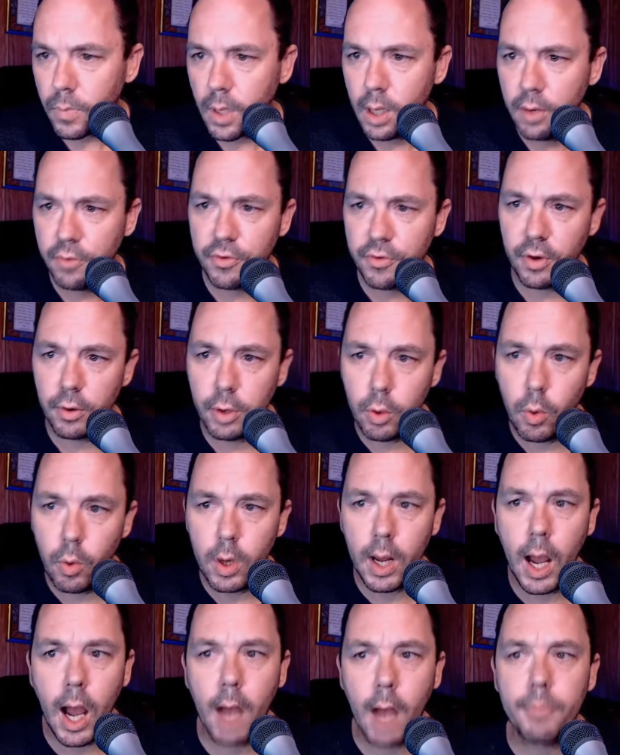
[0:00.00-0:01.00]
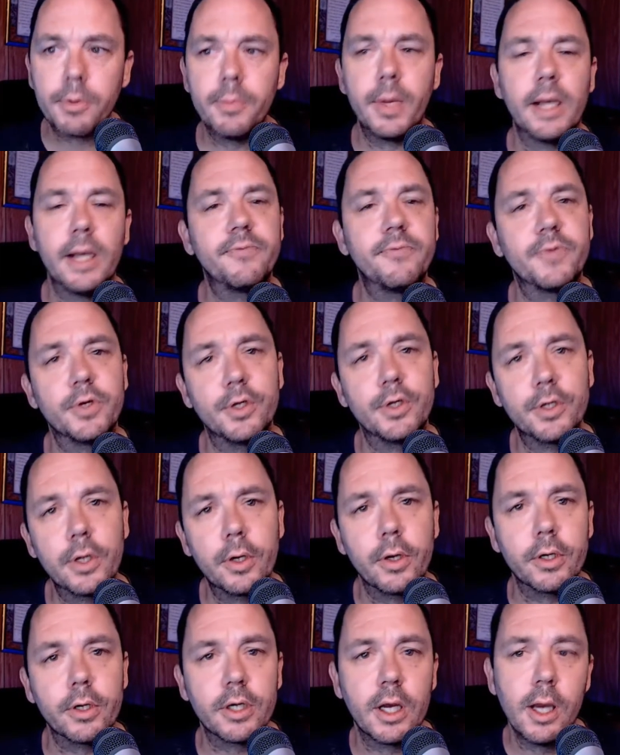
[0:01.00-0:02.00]
So you want to optimize for
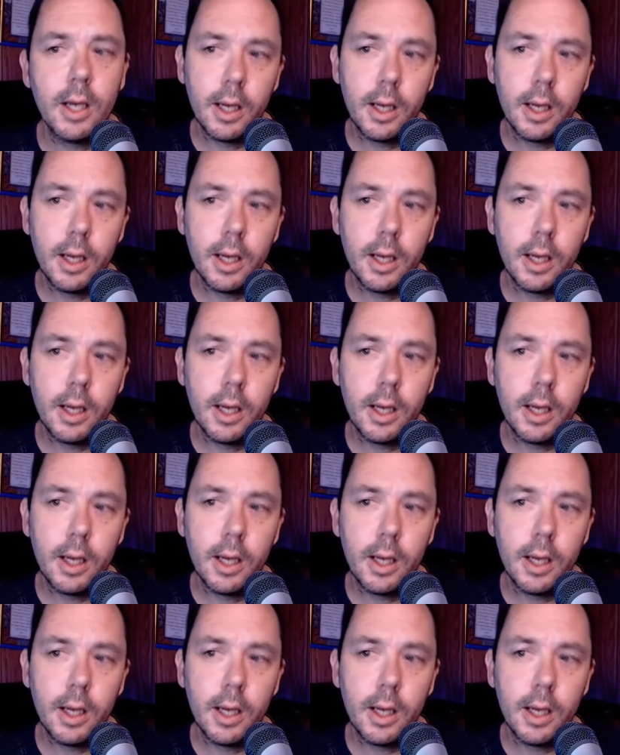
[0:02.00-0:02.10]
search.